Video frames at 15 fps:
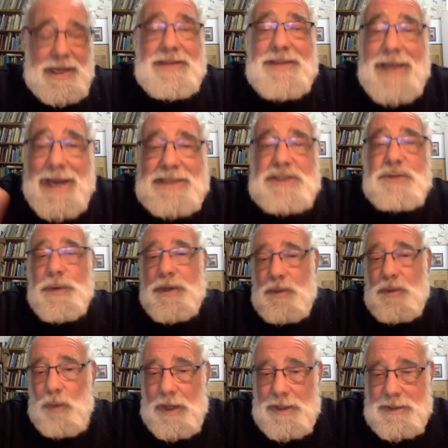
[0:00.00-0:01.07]
And that's what it
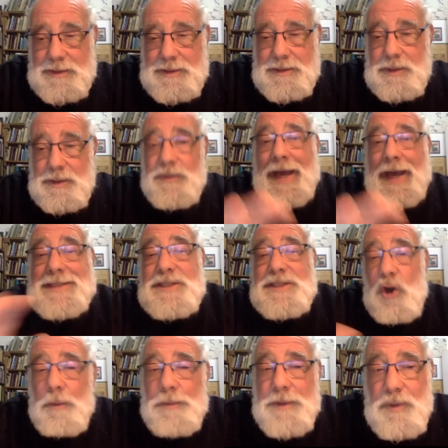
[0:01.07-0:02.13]
wants. So that's the
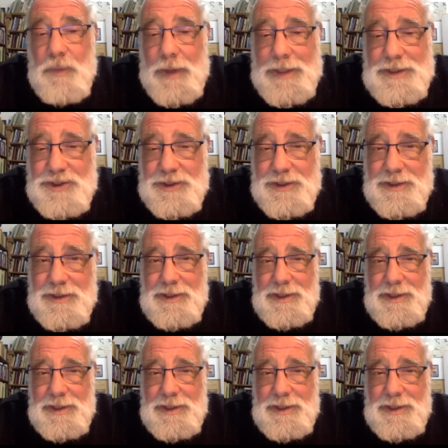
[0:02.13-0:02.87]
open question.